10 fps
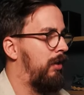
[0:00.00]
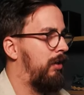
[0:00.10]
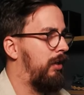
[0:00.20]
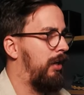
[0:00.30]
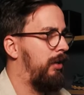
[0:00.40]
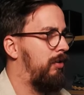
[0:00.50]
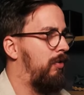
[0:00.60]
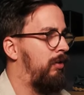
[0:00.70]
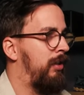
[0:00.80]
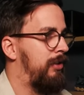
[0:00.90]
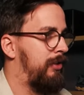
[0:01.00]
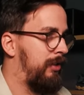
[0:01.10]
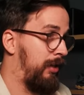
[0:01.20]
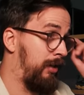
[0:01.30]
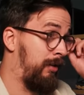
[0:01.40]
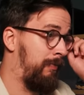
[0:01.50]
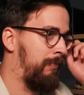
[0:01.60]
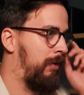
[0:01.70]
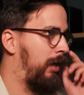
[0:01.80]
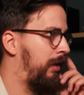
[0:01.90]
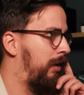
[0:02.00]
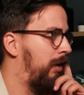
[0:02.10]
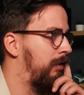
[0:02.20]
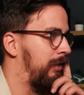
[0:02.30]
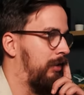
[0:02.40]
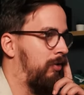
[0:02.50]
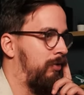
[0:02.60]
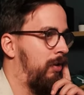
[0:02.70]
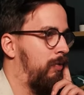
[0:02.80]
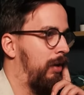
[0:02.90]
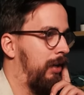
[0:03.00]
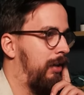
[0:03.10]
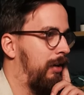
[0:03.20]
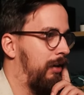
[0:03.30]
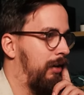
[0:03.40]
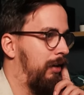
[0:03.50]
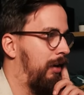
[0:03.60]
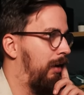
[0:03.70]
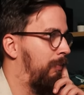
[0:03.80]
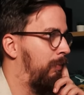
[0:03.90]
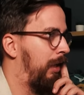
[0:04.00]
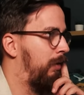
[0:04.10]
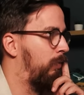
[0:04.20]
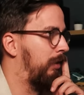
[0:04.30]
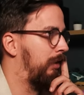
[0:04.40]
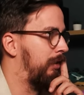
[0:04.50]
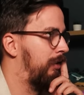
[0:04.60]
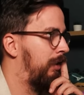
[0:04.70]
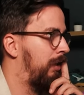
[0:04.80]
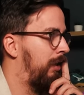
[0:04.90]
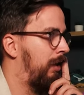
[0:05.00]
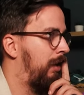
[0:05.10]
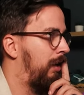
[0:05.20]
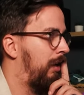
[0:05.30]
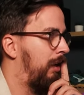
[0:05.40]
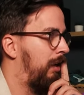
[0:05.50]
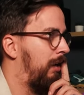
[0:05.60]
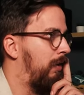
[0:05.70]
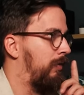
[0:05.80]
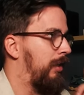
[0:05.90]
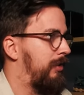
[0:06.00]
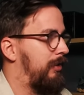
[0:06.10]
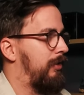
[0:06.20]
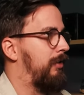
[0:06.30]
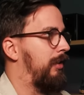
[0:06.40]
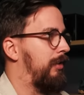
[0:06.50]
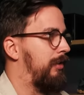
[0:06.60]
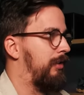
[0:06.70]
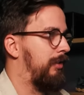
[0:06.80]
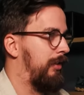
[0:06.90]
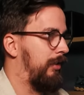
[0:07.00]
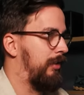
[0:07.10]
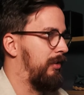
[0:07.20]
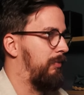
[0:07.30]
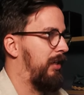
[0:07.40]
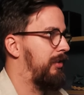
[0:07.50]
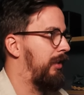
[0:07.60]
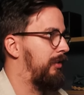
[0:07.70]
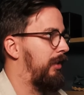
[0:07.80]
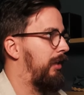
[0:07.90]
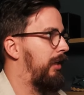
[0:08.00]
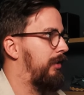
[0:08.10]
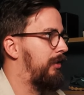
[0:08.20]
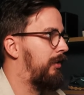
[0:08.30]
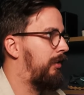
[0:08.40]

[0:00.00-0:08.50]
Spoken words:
Can I call this? I honestly don't know. Like I'm playing with this. No, that doesn't make sense, I guess.